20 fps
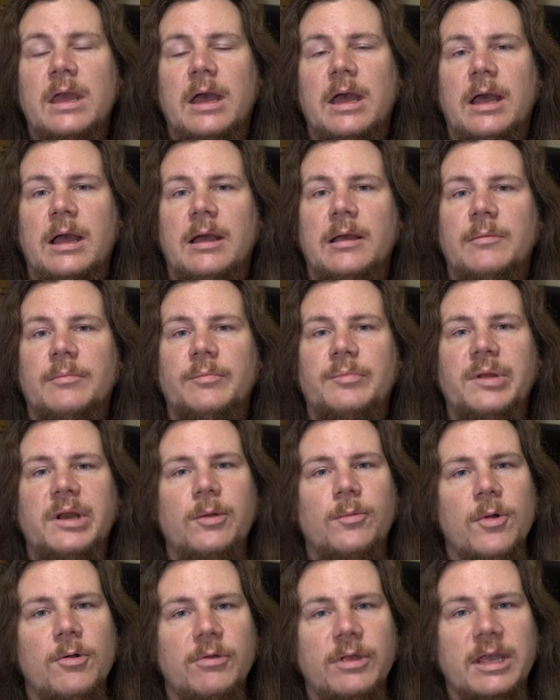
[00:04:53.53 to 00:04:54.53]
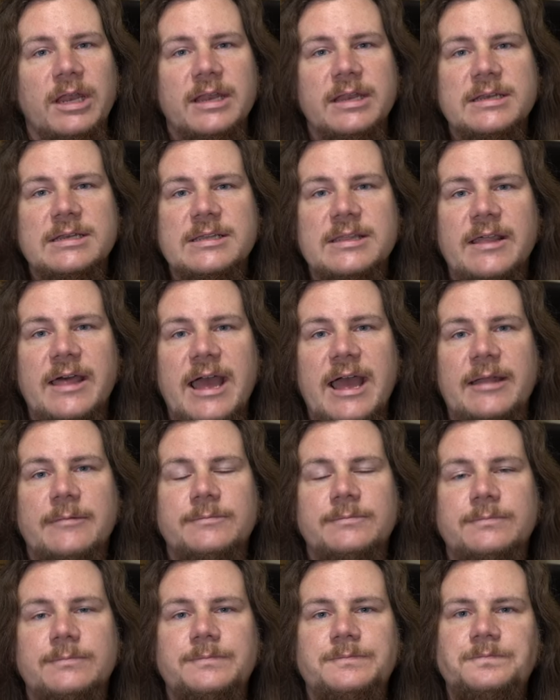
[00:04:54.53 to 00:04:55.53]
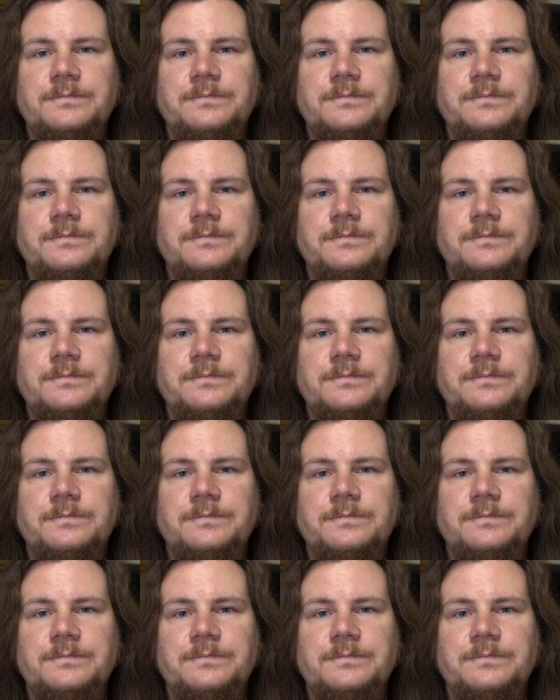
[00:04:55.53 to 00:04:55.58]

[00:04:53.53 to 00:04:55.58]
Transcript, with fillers: But I won't get into that.